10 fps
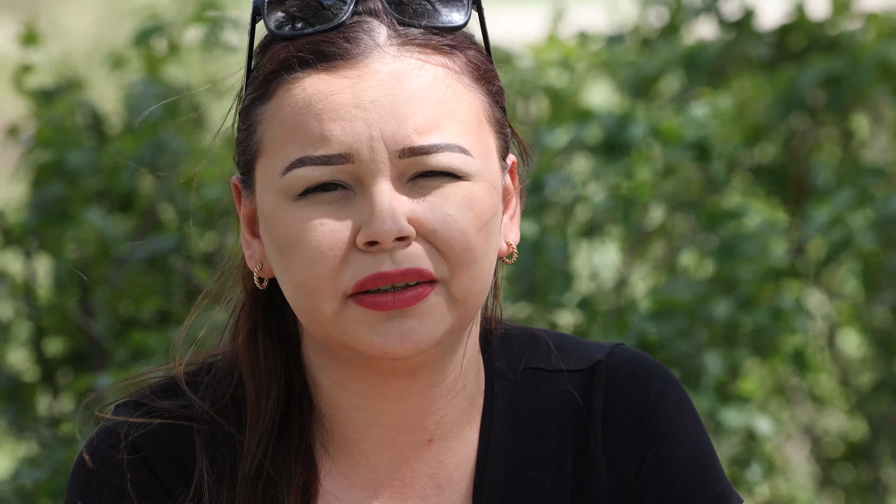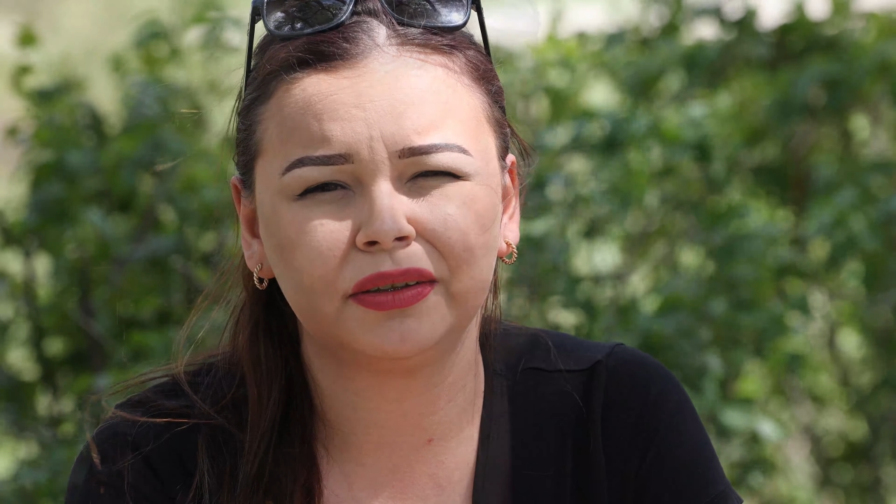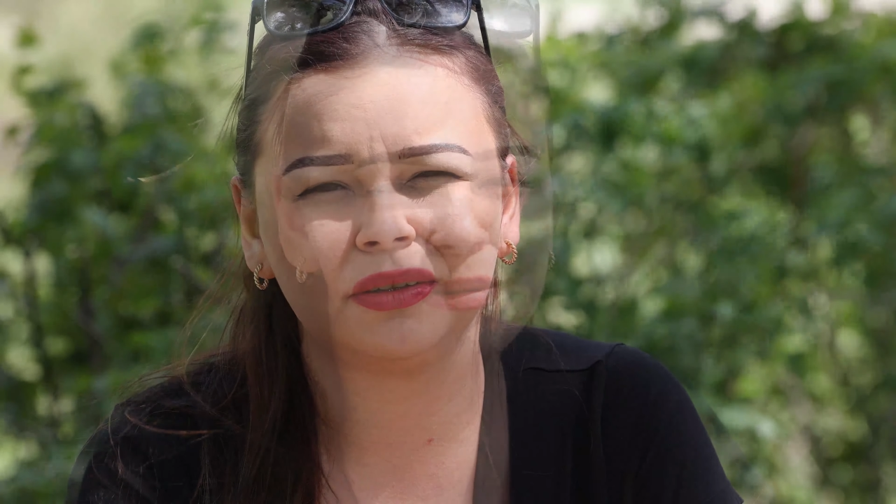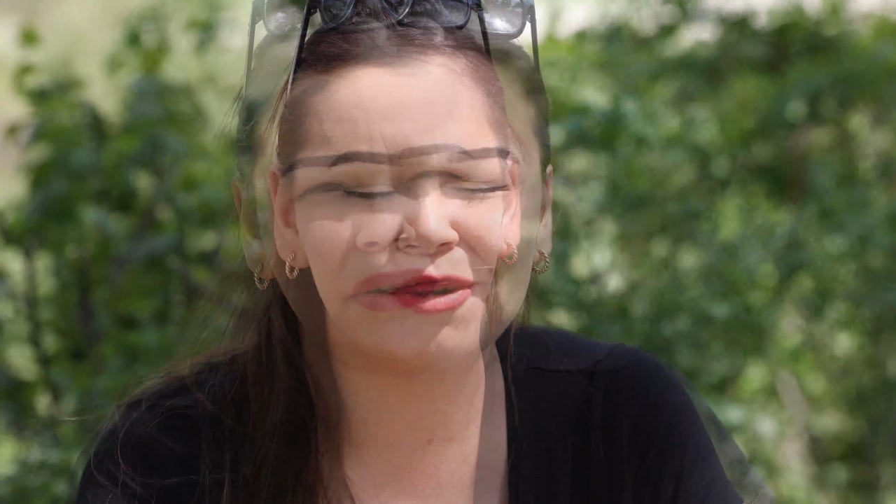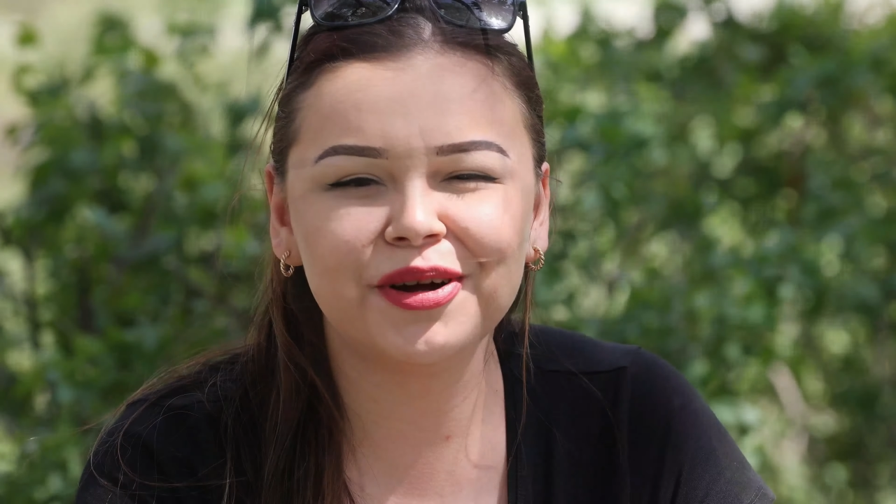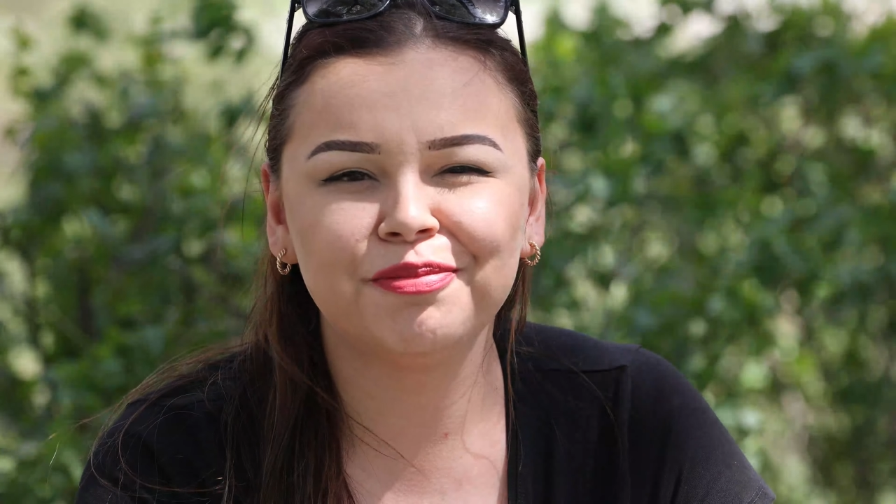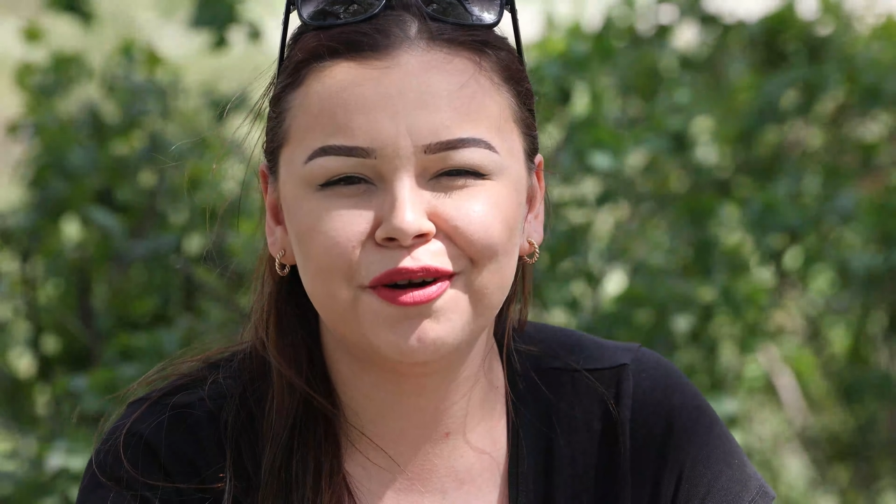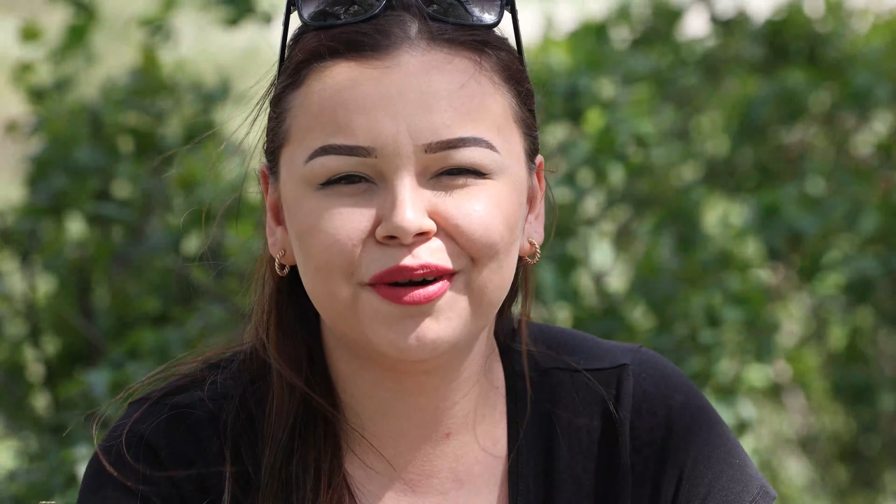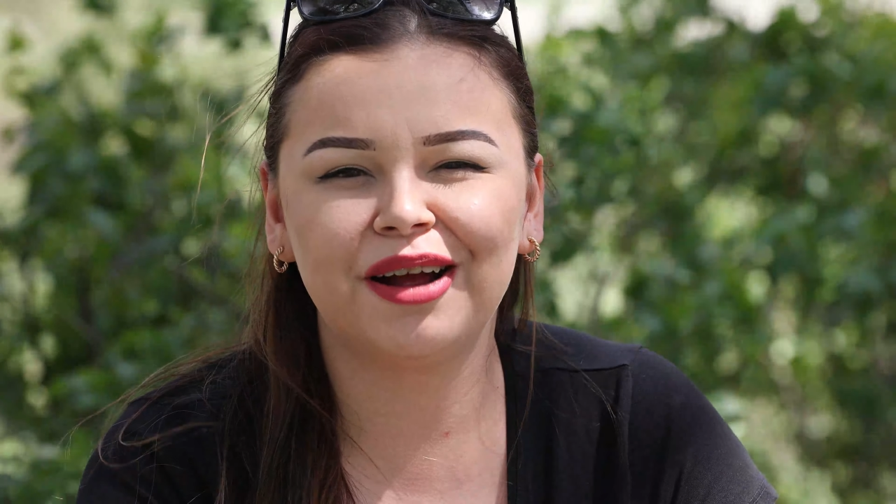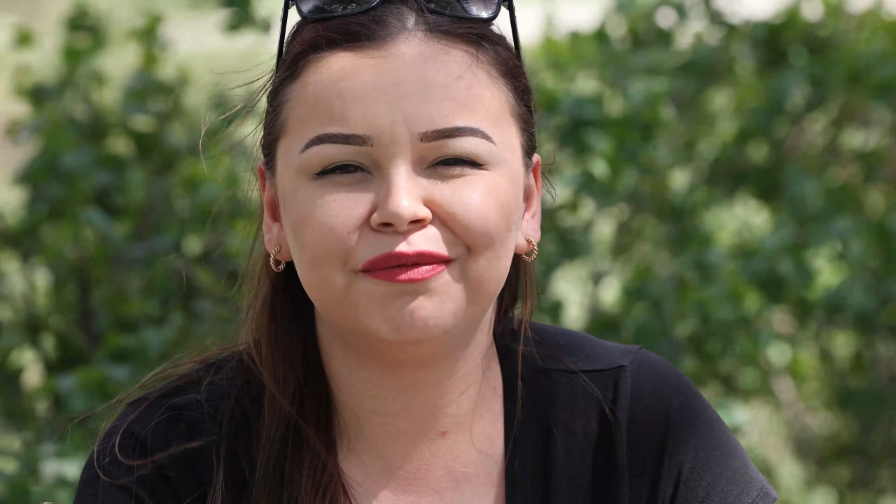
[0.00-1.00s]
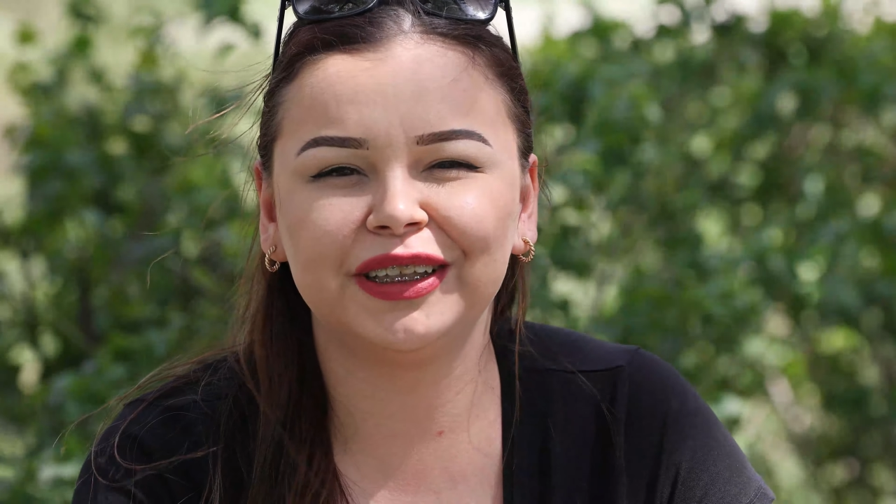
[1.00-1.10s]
The support work program